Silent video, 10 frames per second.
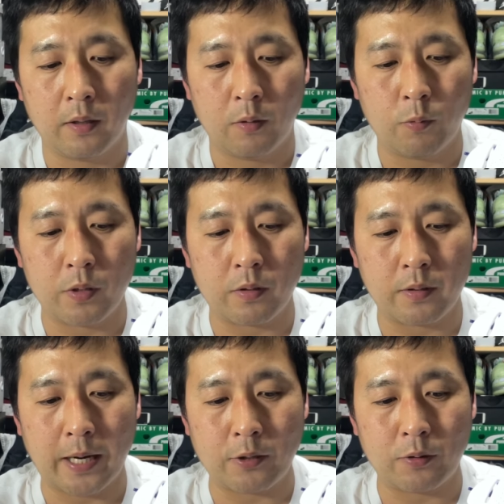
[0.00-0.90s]
which is
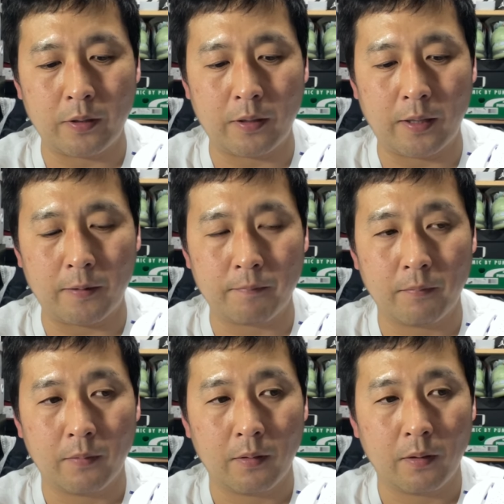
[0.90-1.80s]
actually
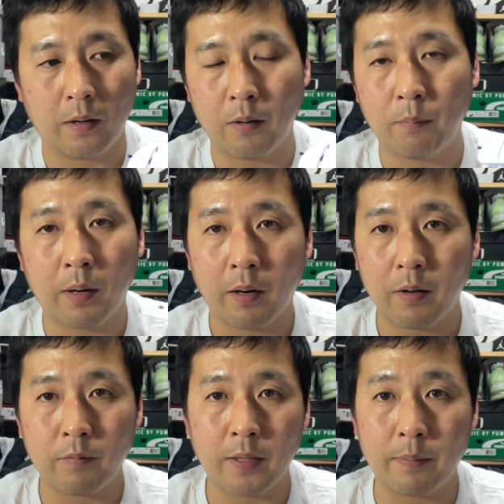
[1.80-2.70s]
on par,
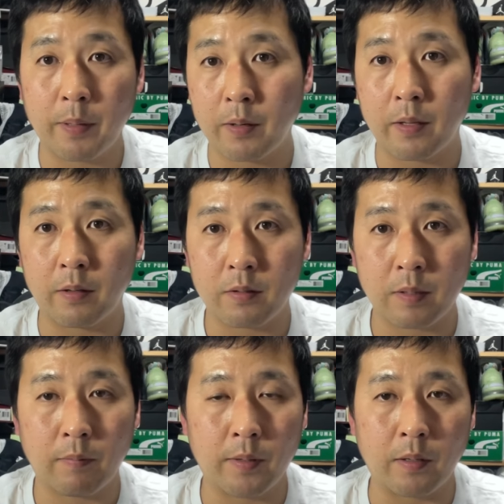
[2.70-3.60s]
if not better than
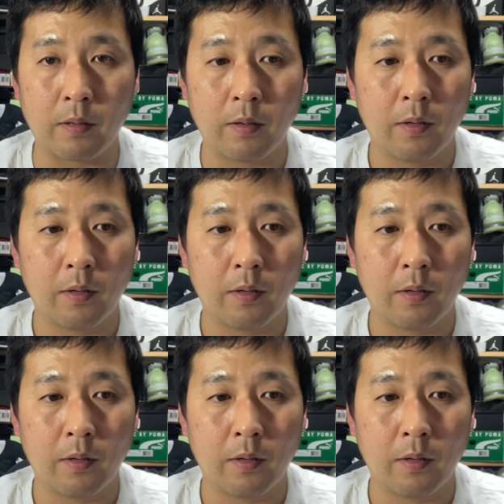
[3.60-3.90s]
some of the